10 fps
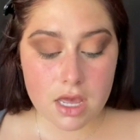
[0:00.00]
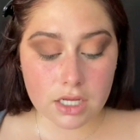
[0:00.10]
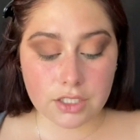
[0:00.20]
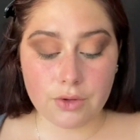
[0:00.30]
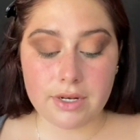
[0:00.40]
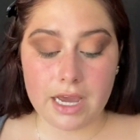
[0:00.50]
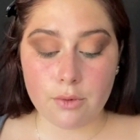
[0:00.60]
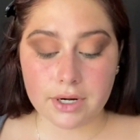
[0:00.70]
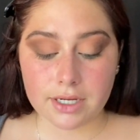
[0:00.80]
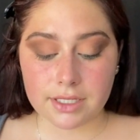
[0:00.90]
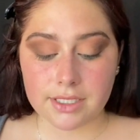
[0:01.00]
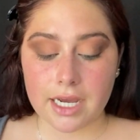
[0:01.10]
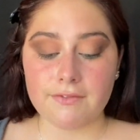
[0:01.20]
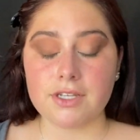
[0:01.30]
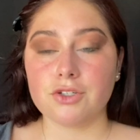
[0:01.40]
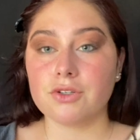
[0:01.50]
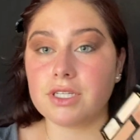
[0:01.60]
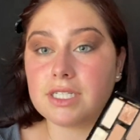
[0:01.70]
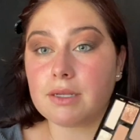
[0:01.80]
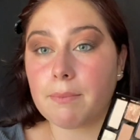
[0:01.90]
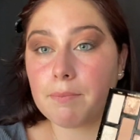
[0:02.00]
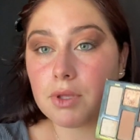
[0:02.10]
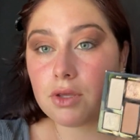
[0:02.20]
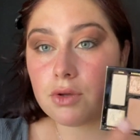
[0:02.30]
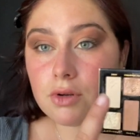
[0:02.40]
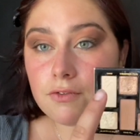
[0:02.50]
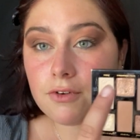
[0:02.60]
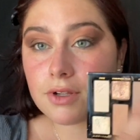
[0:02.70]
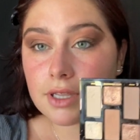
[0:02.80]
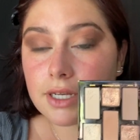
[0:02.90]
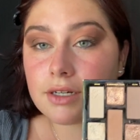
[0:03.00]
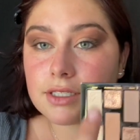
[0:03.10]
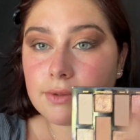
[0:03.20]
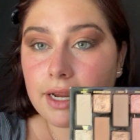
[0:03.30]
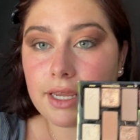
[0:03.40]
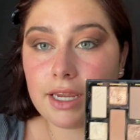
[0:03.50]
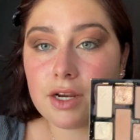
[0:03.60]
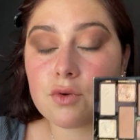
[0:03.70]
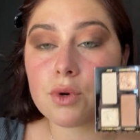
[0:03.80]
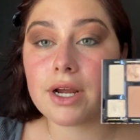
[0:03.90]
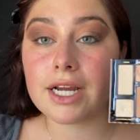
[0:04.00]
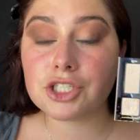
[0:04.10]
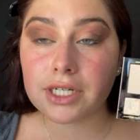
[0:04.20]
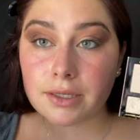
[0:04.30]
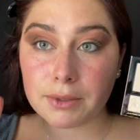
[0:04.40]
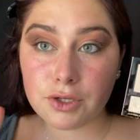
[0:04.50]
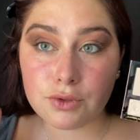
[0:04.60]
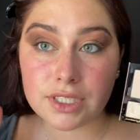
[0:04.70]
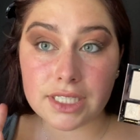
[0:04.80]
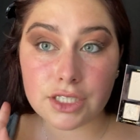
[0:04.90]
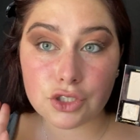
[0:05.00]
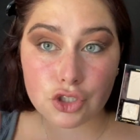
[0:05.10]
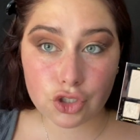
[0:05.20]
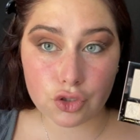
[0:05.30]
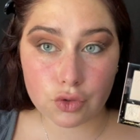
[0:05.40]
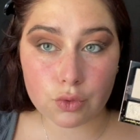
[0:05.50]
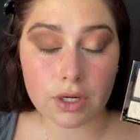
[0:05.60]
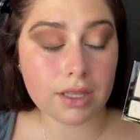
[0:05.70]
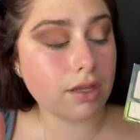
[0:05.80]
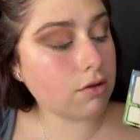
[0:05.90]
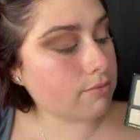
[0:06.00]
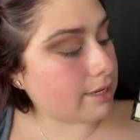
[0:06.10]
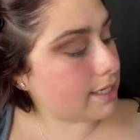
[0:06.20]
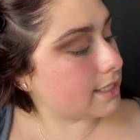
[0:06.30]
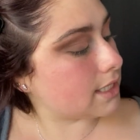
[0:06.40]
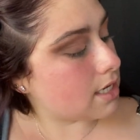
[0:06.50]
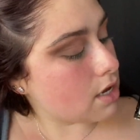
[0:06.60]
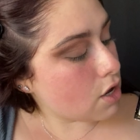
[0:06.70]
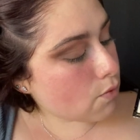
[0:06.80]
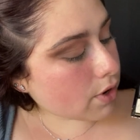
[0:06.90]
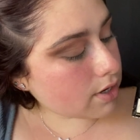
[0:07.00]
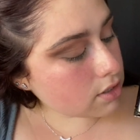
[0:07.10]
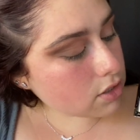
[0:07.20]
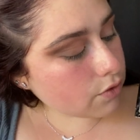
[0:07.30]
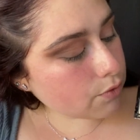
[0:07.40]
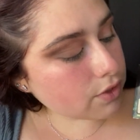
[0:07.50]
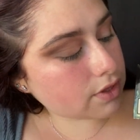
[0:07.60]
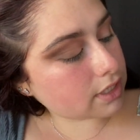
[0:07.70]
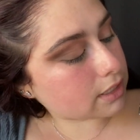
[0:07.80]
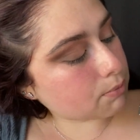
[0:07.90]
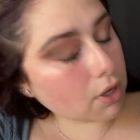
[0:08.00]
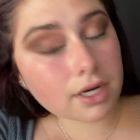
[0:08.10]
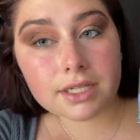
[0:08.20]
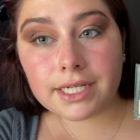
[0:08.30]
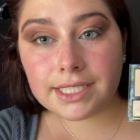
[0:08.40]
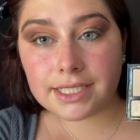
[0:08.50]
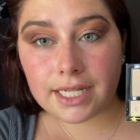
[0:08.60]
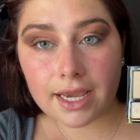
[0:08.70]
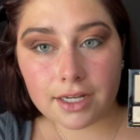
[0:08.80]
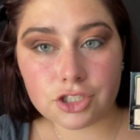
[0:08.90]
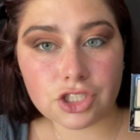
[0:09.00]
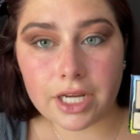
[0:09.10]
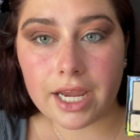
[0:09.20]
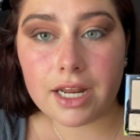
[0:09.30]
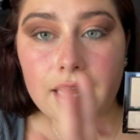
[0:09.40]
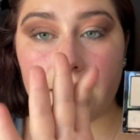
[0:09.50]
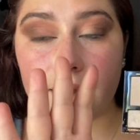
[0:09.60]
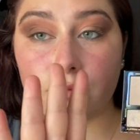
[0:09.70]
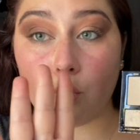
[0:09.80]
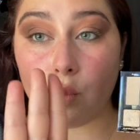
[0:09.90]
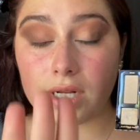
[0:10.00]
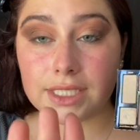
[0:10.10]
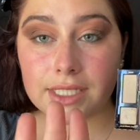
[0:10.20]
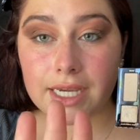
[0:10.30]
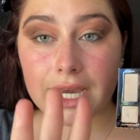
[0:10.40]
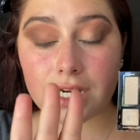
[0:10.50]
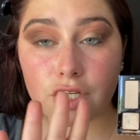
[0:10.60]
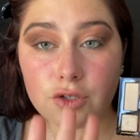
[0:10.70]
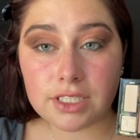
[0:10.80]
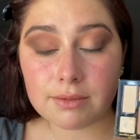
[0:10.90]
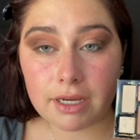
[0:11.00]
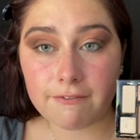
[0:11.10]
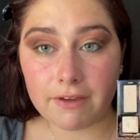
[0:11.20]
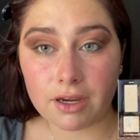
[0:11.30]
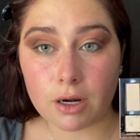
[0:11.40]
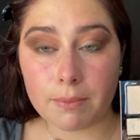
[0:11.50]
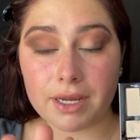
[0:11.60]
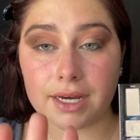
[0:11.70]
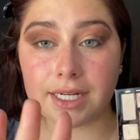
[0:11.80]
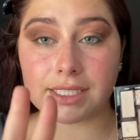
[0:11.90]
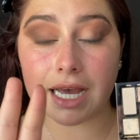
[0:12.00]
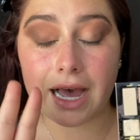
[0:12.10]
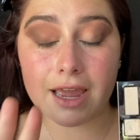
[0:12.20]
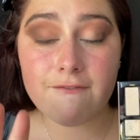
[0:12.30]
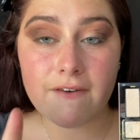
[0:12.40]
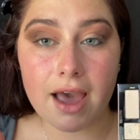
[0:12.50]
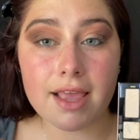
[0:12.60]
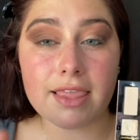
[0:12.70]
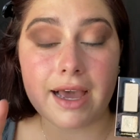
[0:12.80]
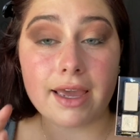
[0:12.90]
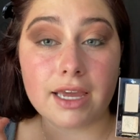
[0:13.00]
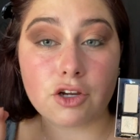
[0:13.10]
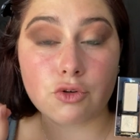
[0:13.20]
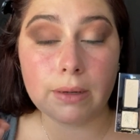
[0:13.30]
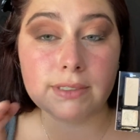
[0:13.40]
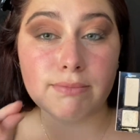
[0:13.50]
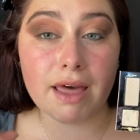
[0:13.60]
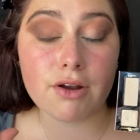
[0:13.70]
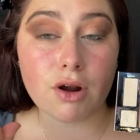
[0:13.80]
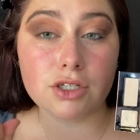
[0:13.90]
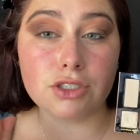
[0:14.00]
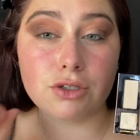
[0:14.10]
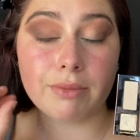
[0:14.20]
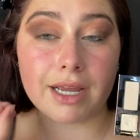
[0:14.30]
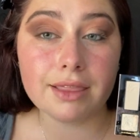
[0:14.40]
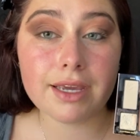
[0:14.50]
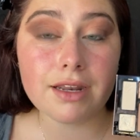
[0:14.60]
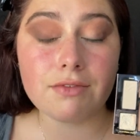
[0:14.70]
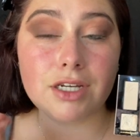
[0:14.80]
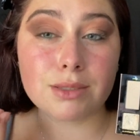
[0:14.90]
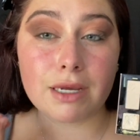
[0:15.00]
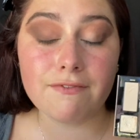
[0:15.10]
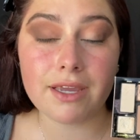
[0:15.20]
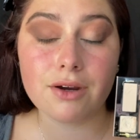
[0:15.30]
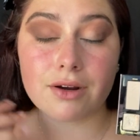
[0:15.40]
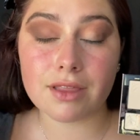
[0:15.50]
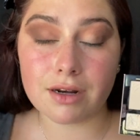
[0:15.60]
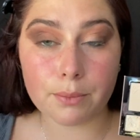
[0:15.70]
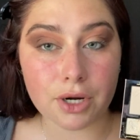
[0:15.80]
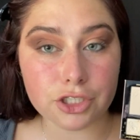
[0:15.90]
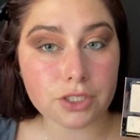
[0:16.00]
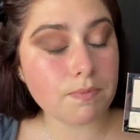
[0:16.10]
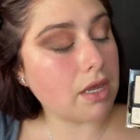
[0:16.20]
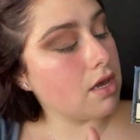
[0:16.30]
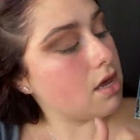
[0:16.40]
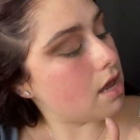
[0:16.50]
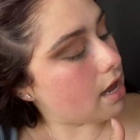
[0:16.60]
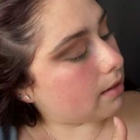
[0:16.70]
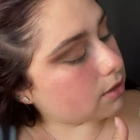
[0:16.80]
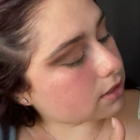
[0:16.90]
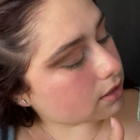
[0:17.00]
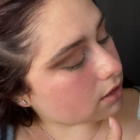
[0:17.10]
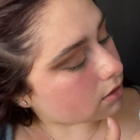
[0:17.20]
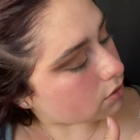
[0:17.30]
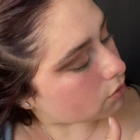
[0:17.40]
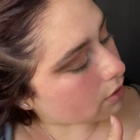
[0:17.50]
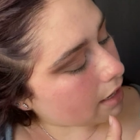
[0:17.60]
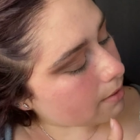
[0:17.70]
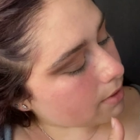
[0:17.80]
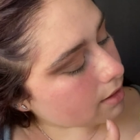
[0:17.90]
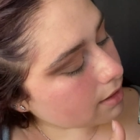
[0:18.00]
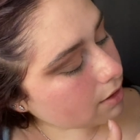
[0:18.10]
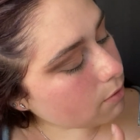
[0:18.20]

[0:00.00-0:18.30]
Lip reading: So now we're gonna dive into these beautiful glitters right here. We're actually gonna be using two, a little mix. We're gonna go in with the sparkling sand shade, and I'm once again using my finger because I find that it grips better onto my lid if I use my finger than a brush. And I'm just gonna grab a little